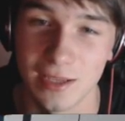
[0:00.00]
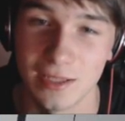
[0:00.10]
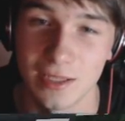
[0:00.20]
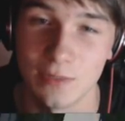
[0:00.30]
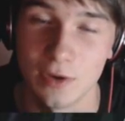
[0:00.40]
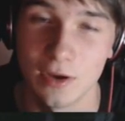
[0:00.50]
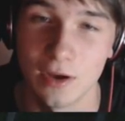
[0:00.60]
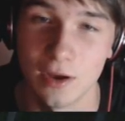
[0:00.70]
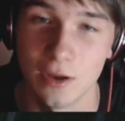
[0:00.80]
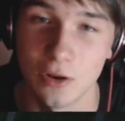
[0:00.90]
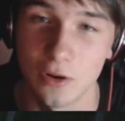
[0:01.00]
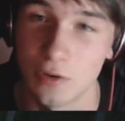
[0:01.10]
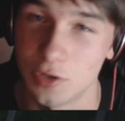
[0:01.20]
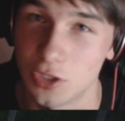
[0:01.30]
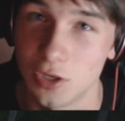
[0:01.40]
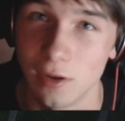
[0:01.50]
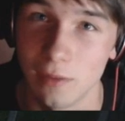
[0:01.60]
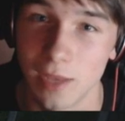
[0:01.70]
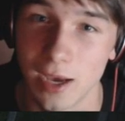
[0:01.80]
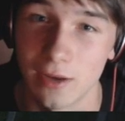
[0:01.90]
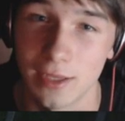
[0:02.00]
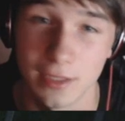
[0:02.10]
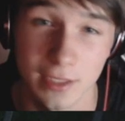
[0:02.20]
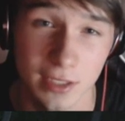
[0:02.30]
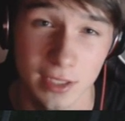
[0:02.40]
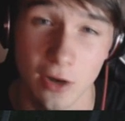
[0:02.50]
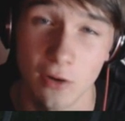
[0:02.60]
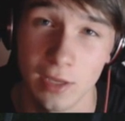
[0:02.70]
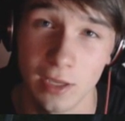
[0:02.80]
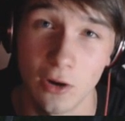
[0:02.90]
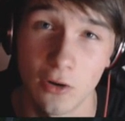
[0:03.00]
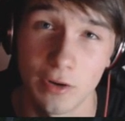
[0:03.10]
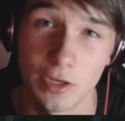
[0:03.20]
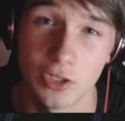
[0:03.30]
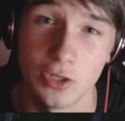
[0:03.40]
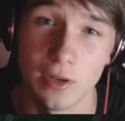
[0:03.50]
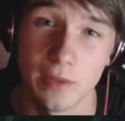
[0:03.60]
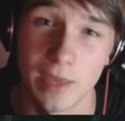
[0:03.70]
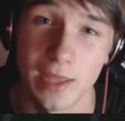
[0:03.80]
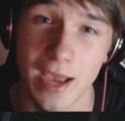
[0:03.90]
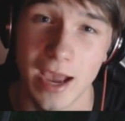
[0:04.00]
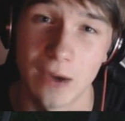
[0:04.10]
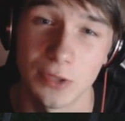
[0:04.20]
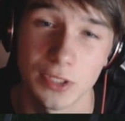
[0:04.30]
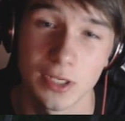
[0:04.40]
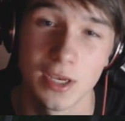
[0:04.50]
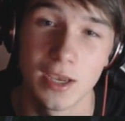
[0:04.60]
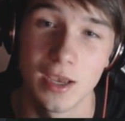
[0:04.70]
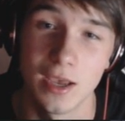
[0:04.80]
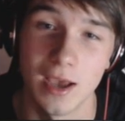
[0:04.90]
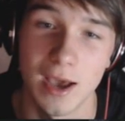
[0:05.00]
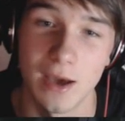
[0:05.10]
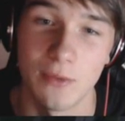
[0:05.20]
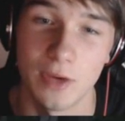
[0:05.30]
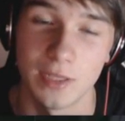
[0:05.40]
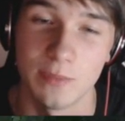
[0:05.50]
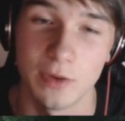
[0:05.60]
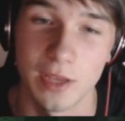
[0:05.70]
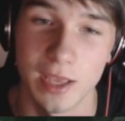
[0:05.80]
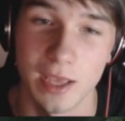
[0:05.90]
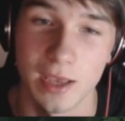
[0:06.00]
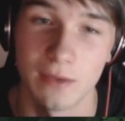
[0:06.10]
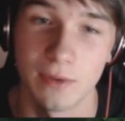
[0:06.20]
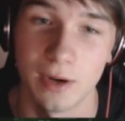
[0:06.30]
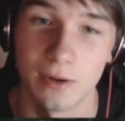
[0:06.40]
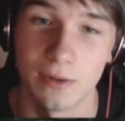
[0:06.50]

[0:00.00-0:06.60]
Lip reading: is he's put an orange tulip down. This is the only orange tulip in the house. And why has he put it here? Well,